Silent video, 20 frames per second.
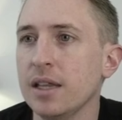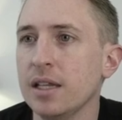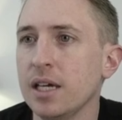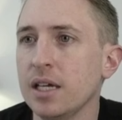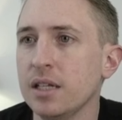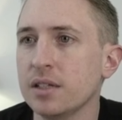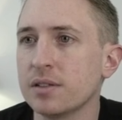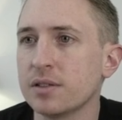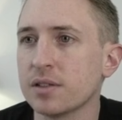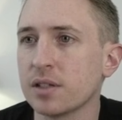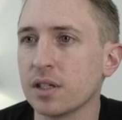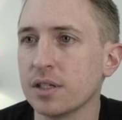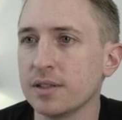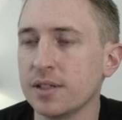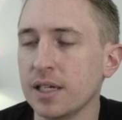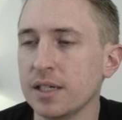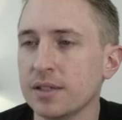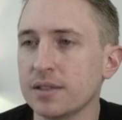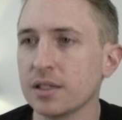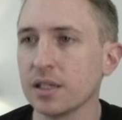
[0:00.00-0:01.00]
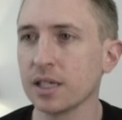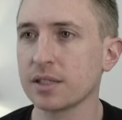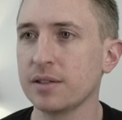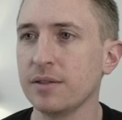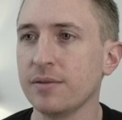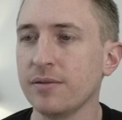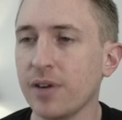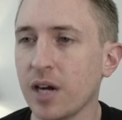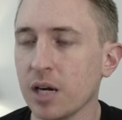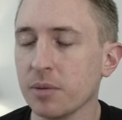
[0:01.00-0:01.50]
then it's going to say select
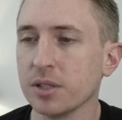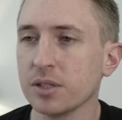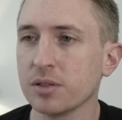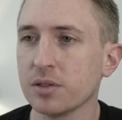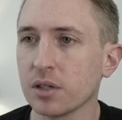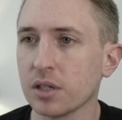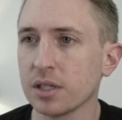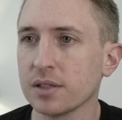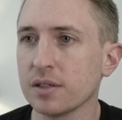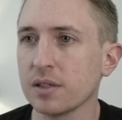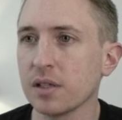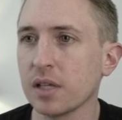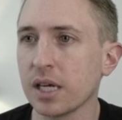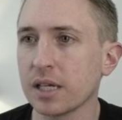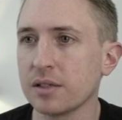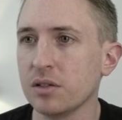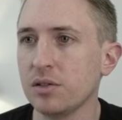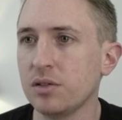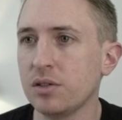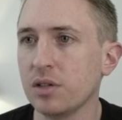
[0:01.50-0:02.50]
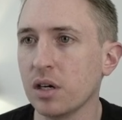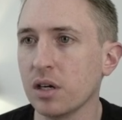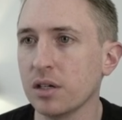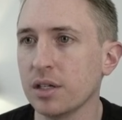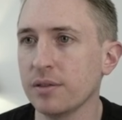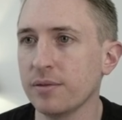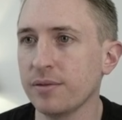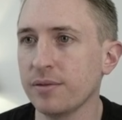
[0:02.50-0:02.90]
environment. So I'm going to select Dart and